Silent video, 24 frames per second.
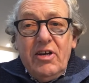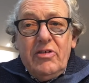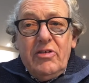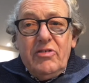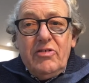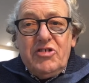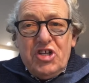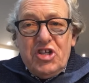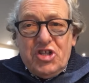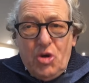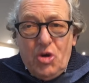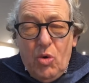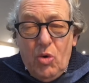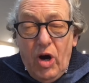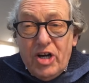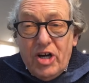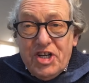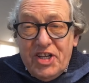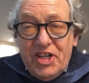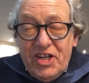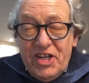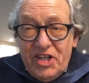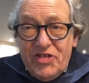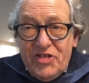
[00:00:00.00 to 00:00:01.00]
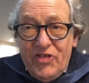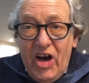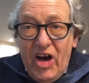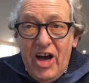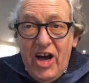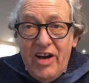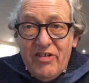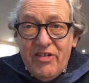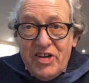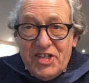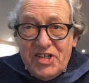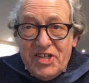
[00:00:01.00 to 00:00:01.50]
to squash this
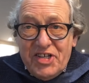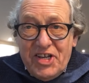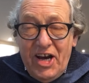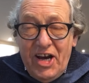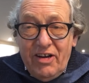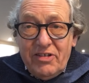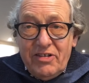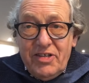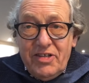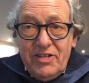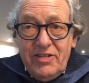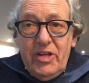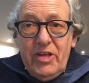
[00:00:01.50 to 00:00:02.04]
virus out.